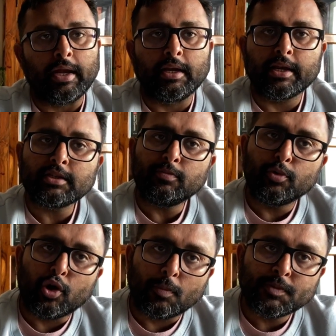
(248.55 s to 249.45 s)
In case of
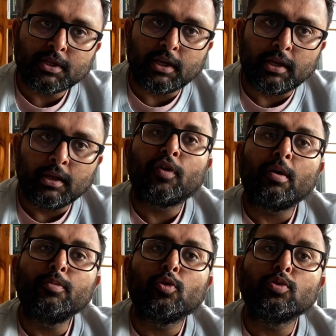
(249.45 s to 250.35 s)
monopsony,
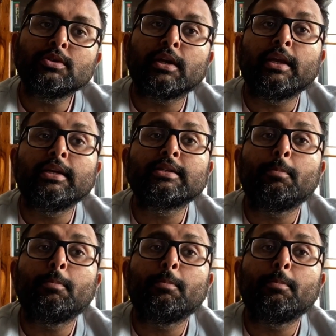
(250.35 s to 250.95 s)
firm knows that he's